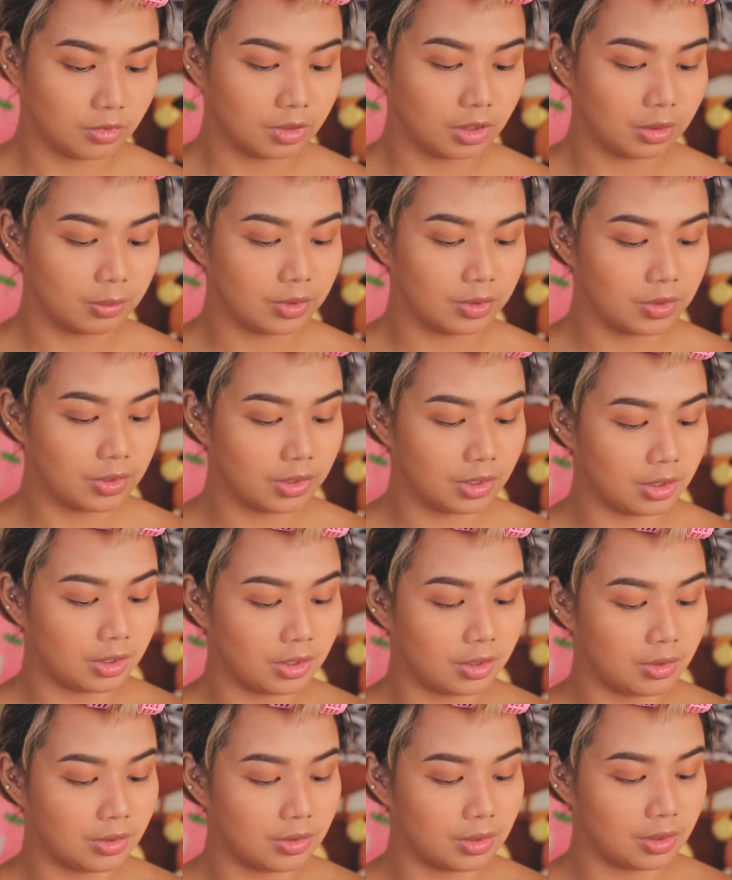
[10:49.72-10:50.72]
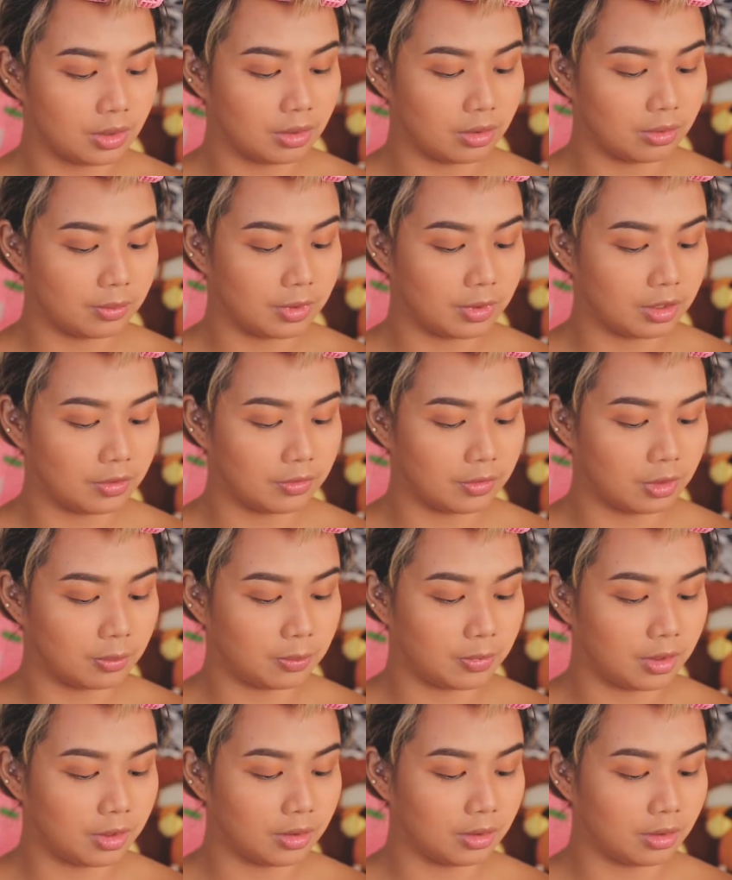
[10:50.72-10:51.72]
I'm also gonna use a little bit of the
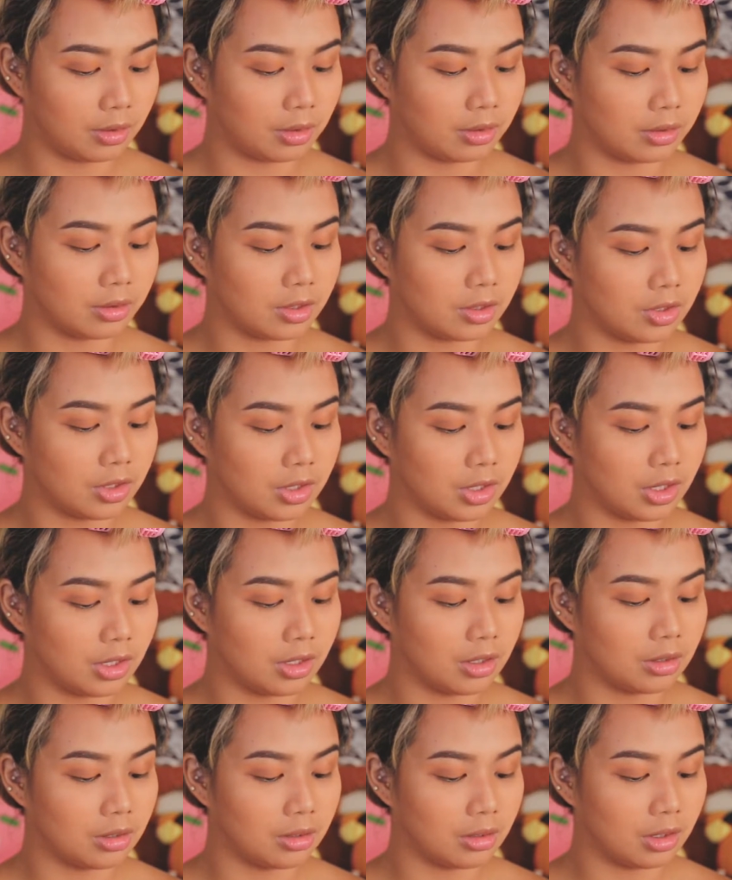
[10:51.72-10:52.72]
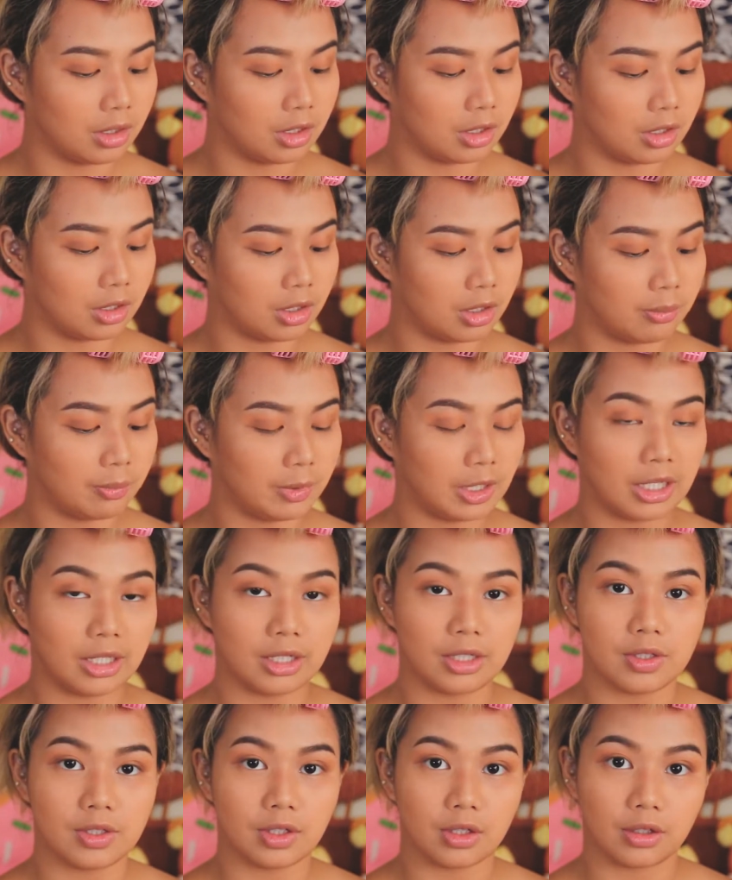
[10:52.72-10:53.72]
burnt orange again and apply
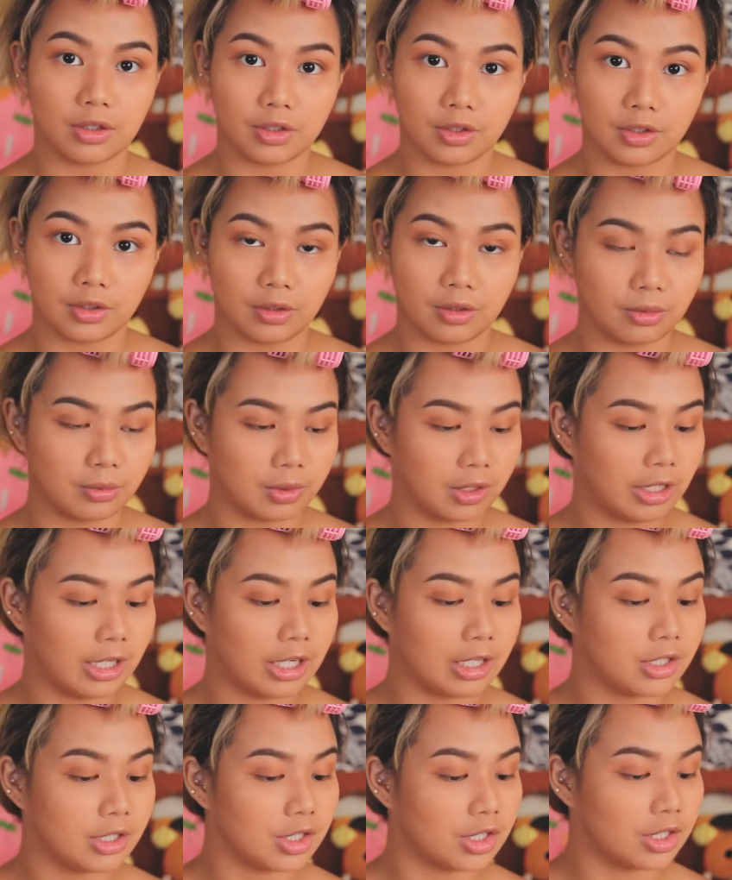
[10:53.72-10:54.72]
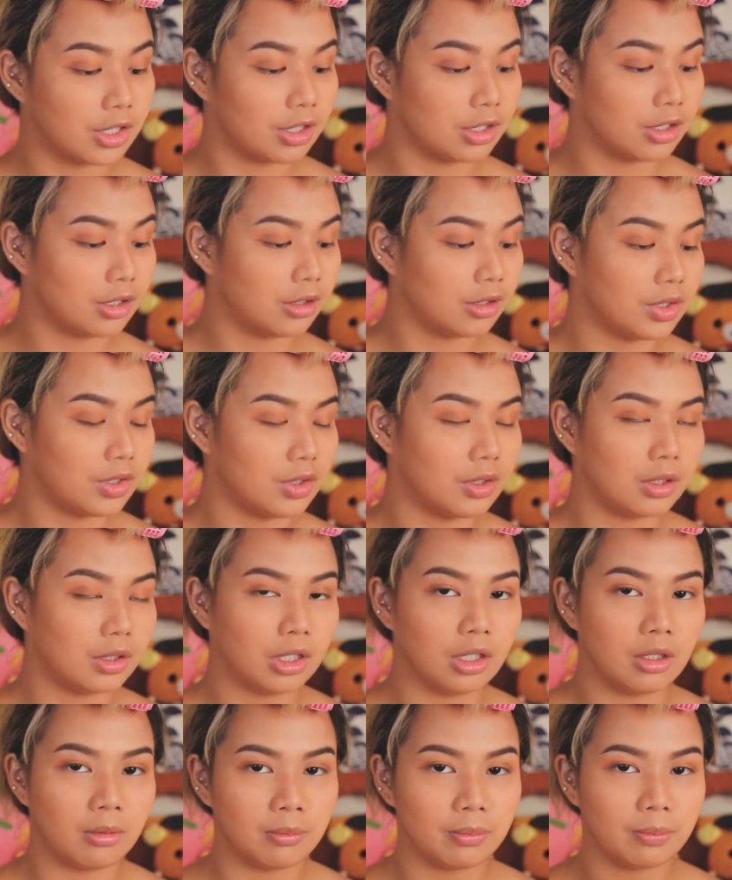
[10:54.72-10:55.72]
this on the lower lash. Just to
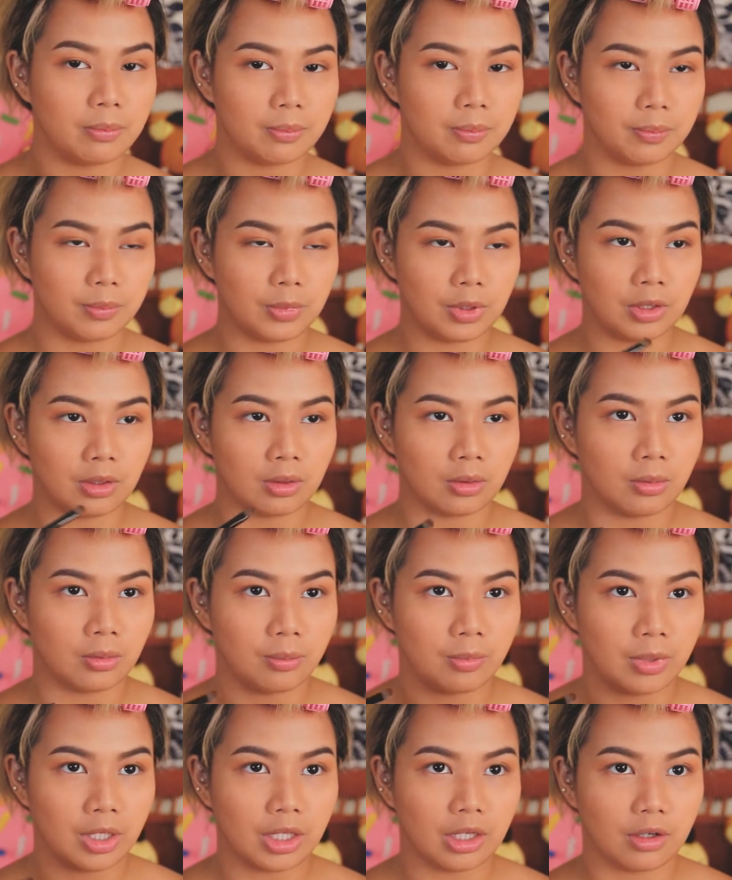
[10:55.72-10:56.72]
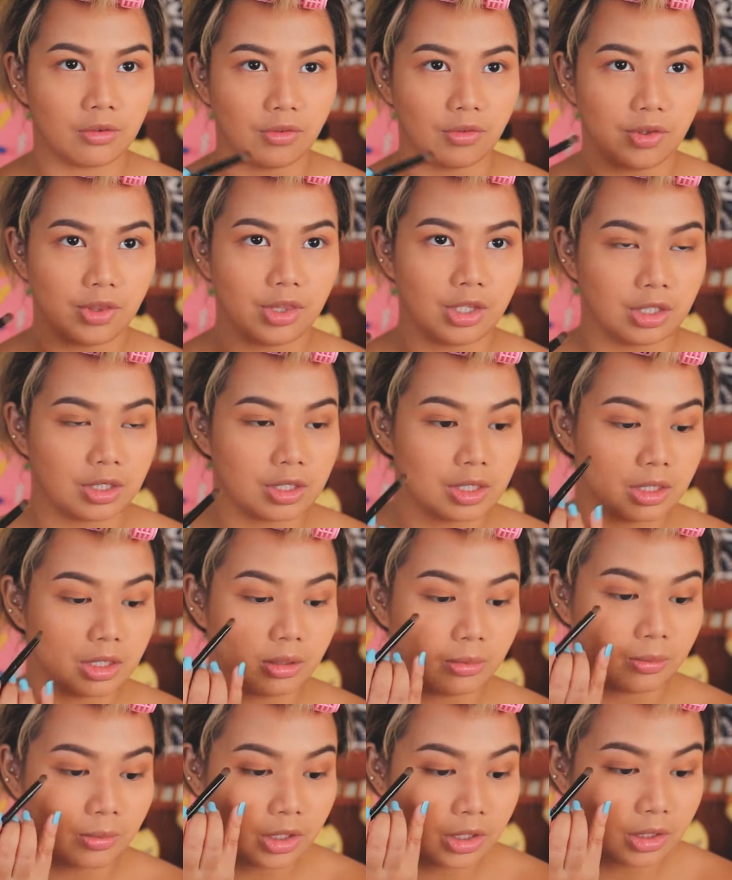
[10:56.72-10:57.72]
like, you know, make everything
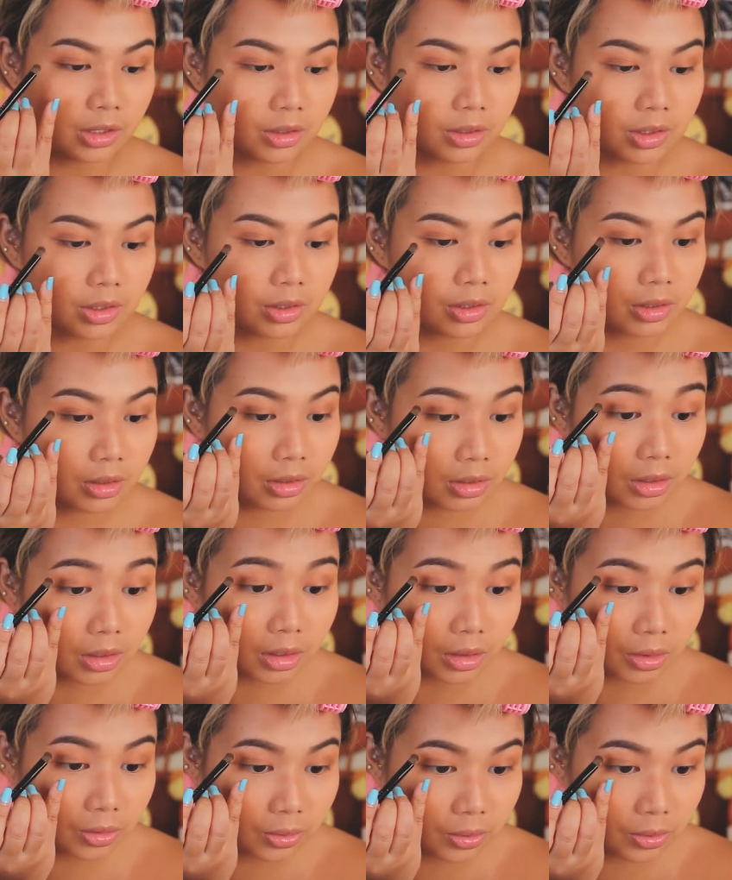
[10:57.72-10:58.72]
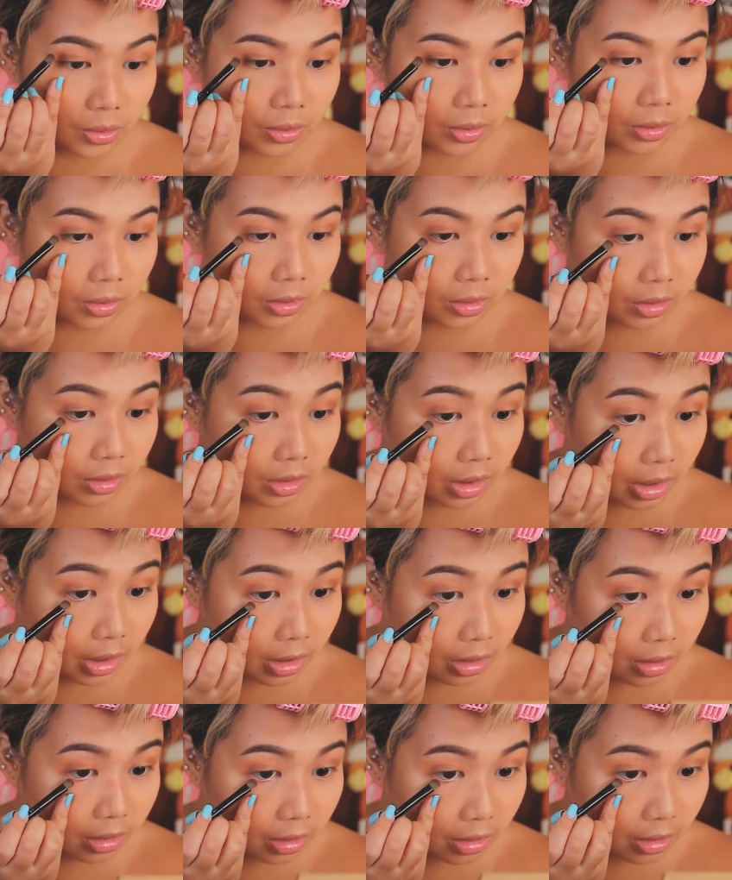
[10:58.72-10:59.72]
seem like it's a whole eye
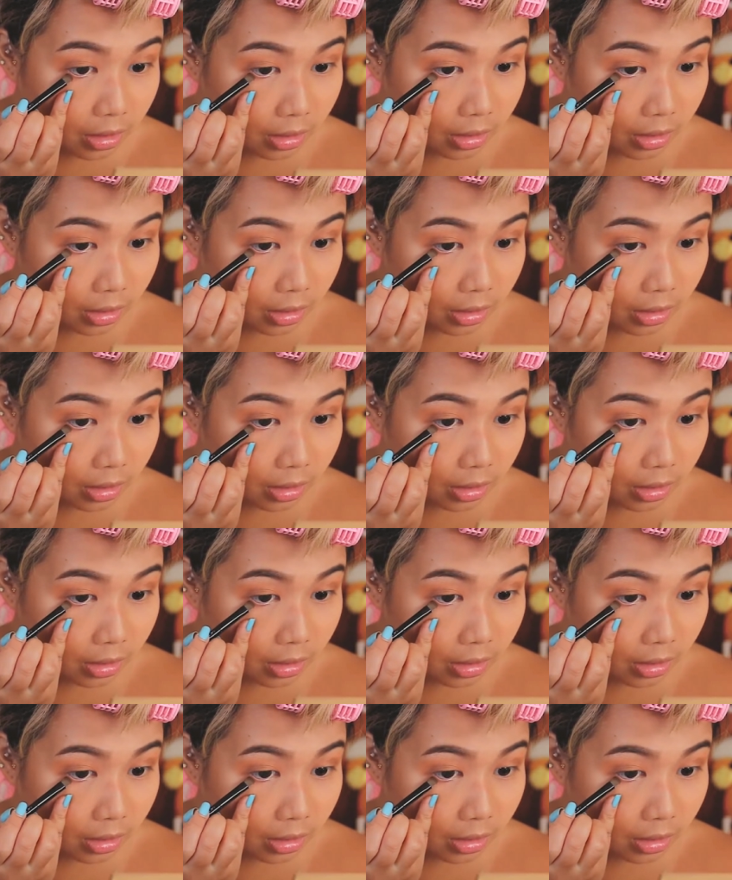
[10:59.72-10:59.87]
look.